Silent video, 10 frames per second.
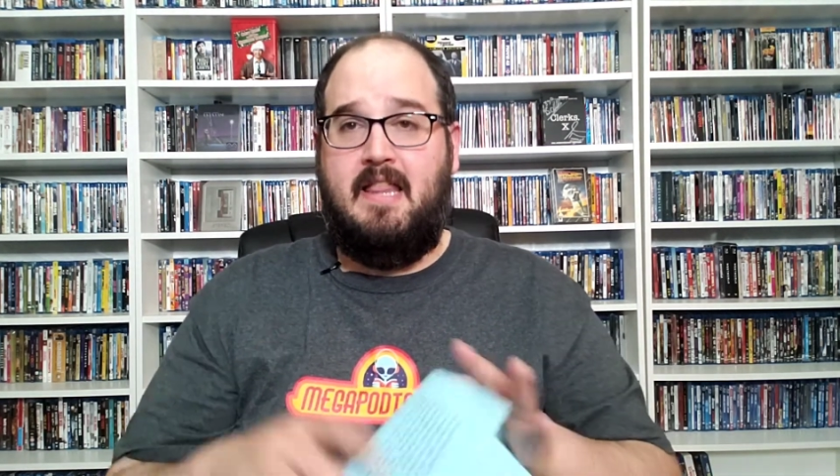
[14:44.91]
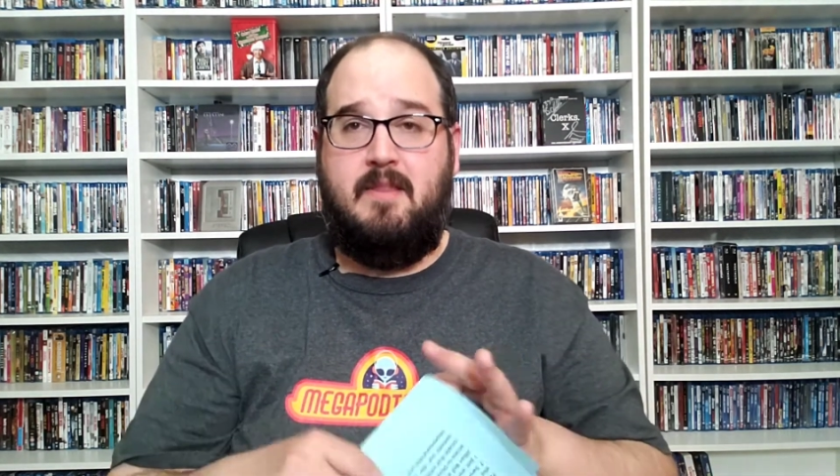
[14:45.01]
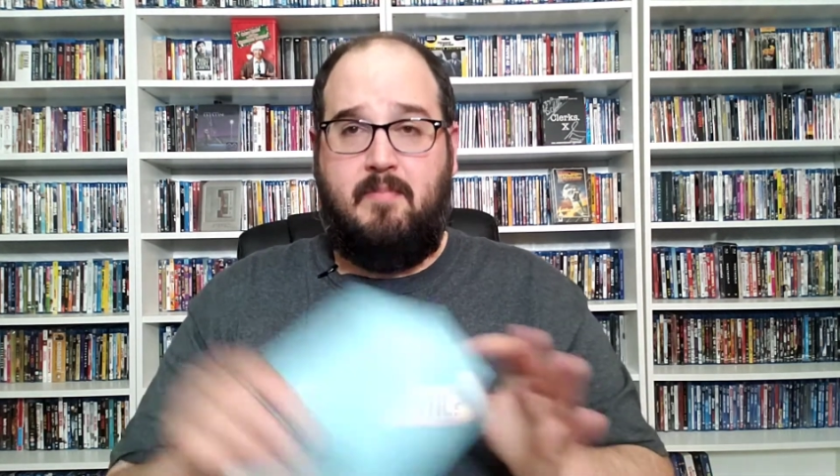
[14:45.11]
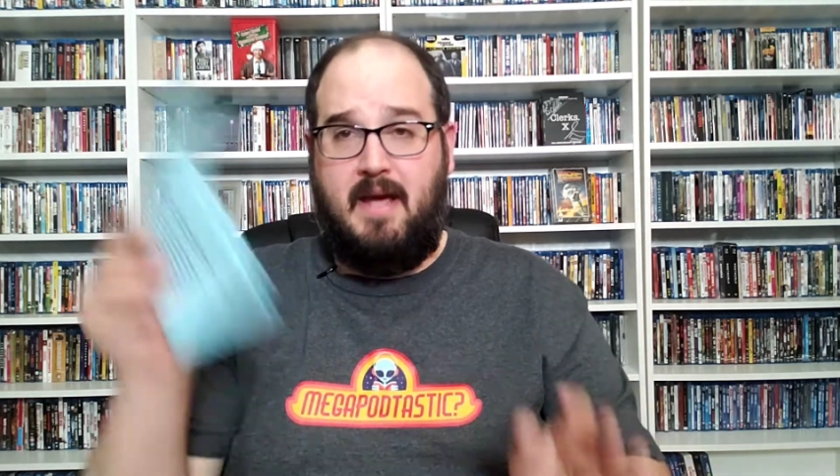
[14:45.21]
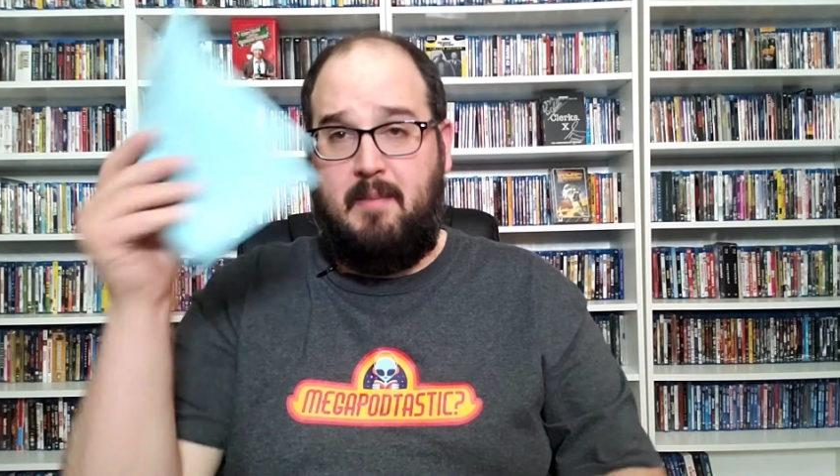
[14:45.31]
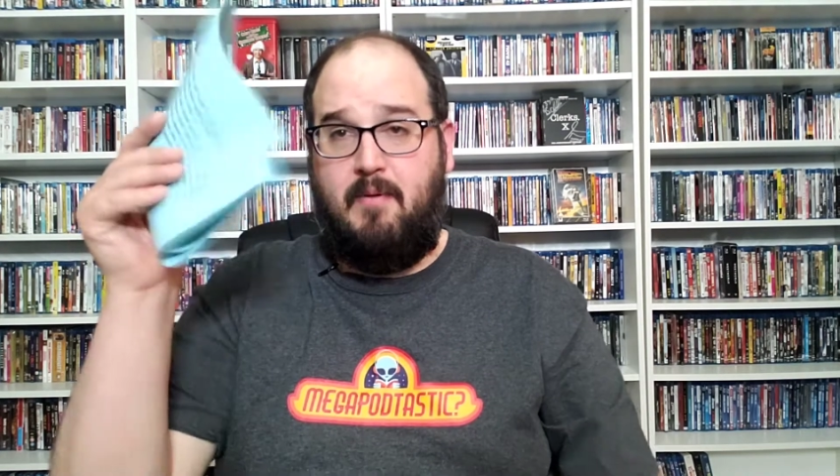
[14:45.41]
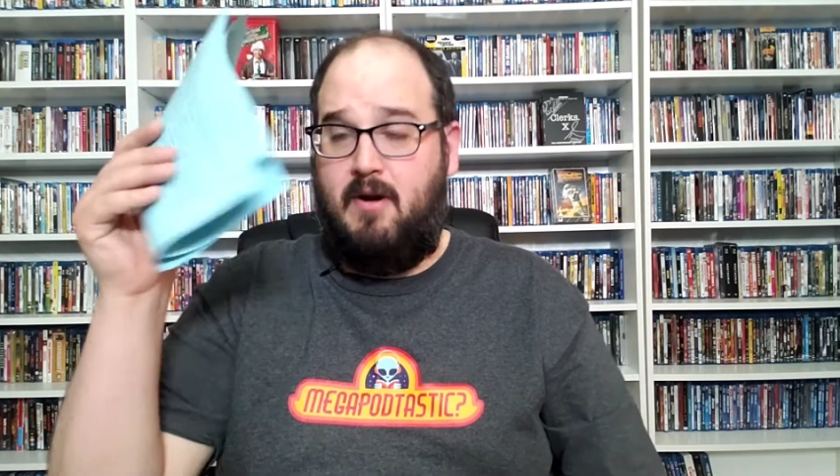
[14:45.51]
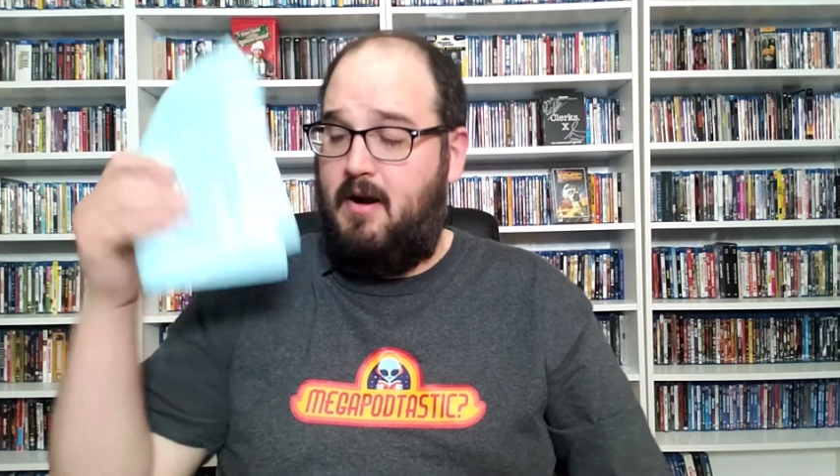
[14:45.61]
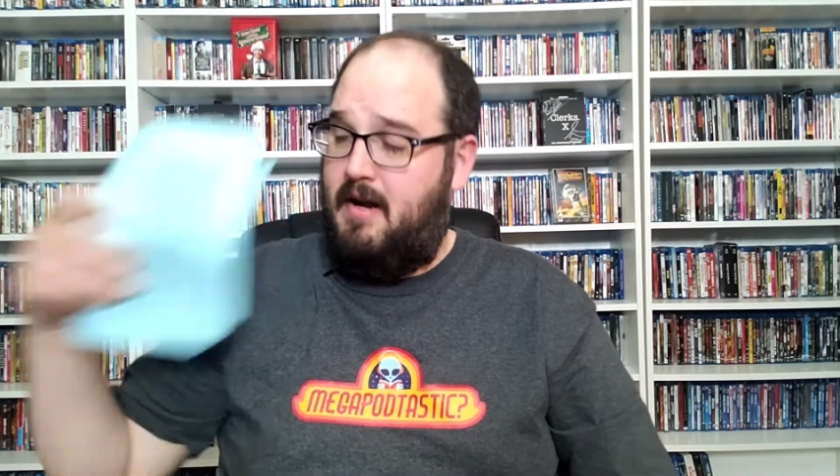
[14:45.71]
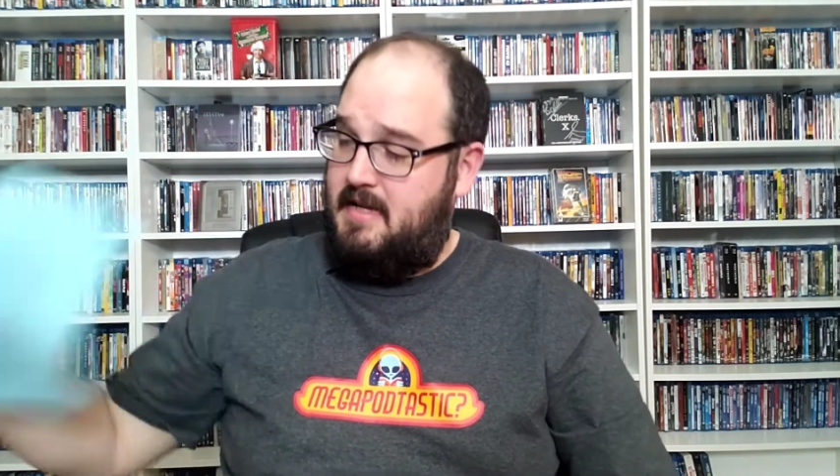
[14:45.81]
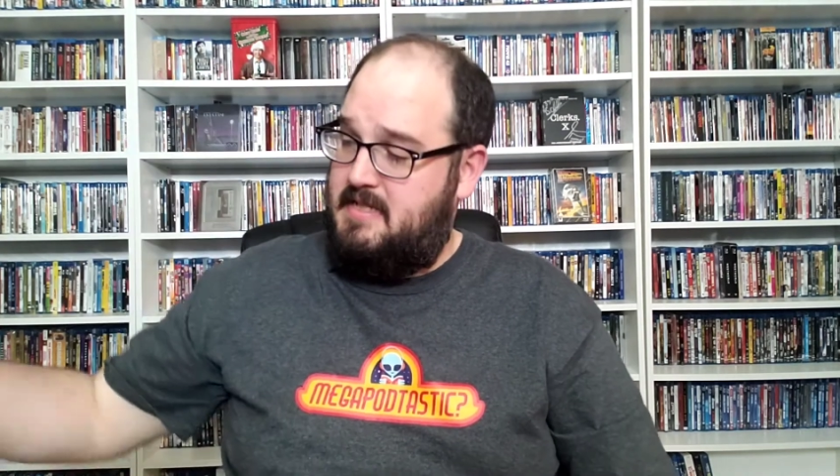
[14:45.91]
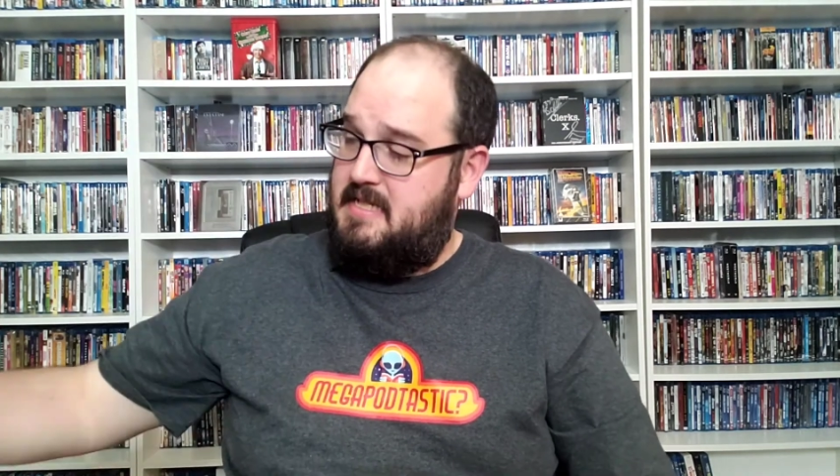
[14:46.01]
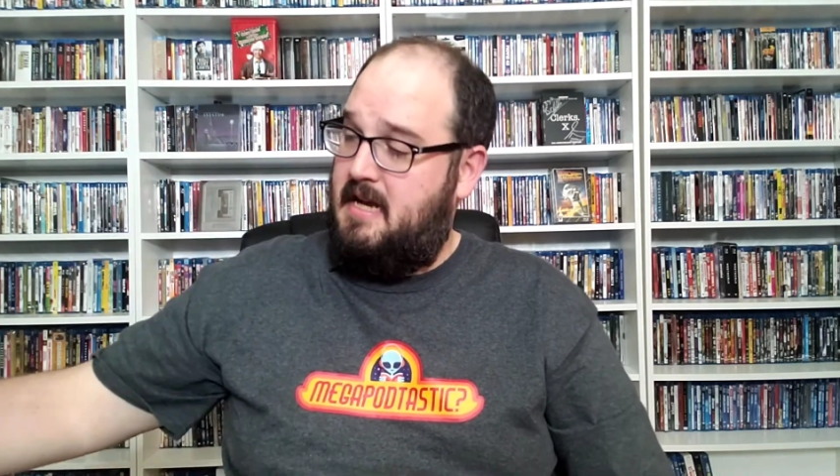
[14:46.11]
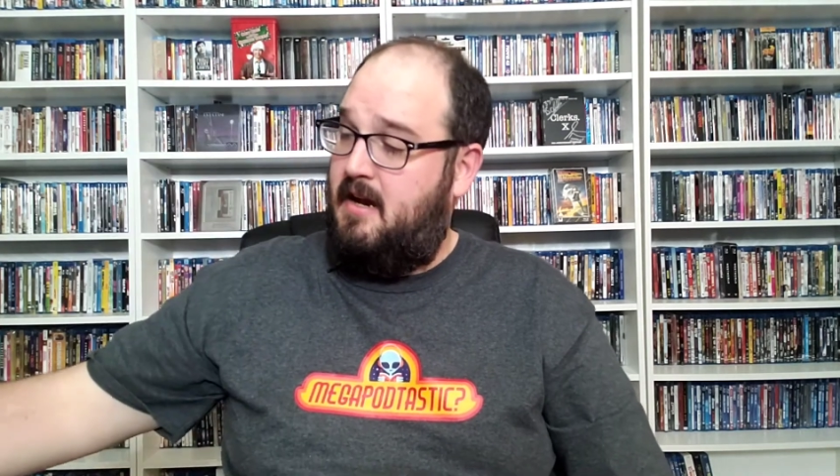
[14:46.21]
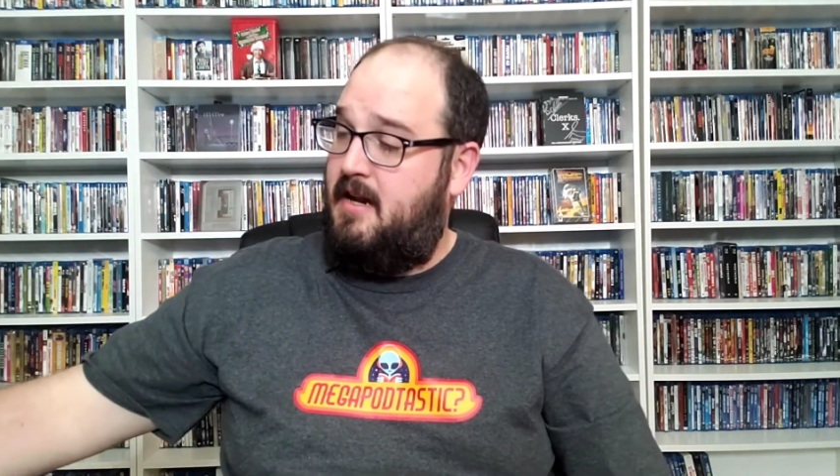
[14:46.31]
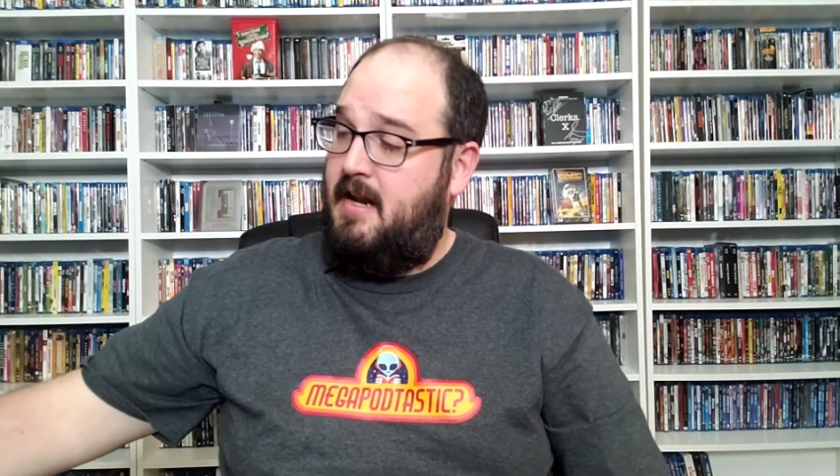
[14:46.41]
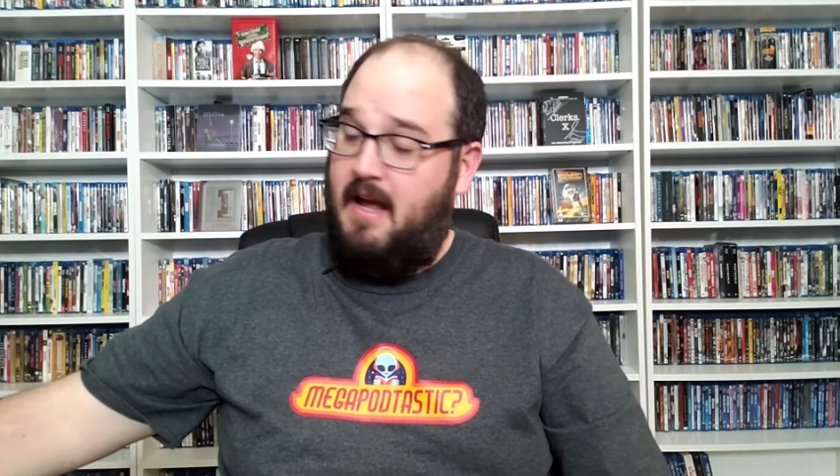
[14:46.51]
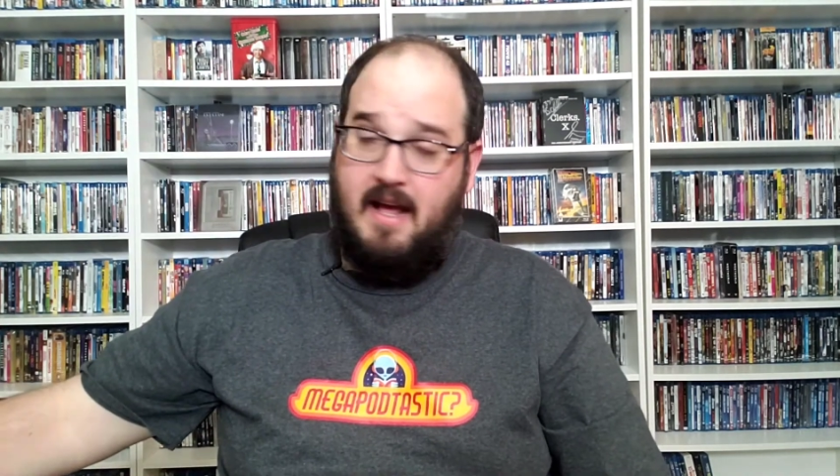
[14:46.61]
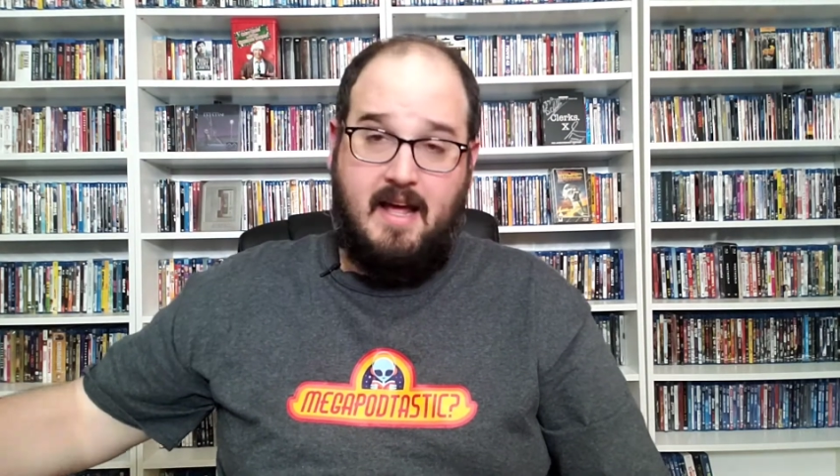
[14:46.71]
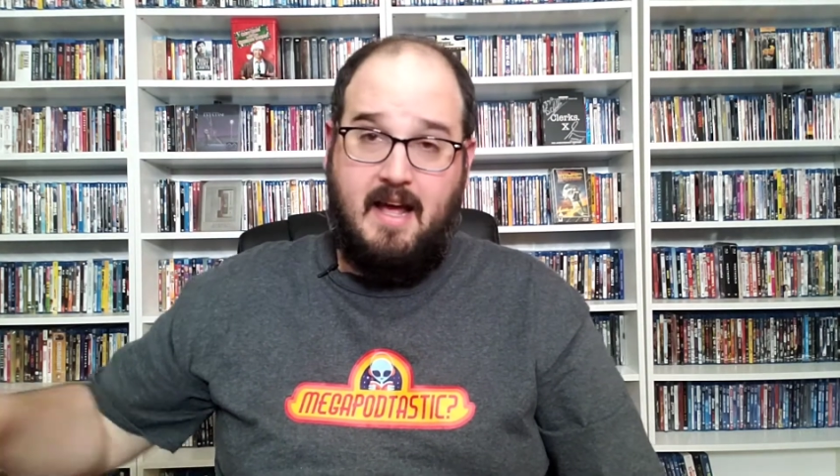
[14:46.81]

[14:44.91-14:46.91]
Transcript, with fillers: The paper is done.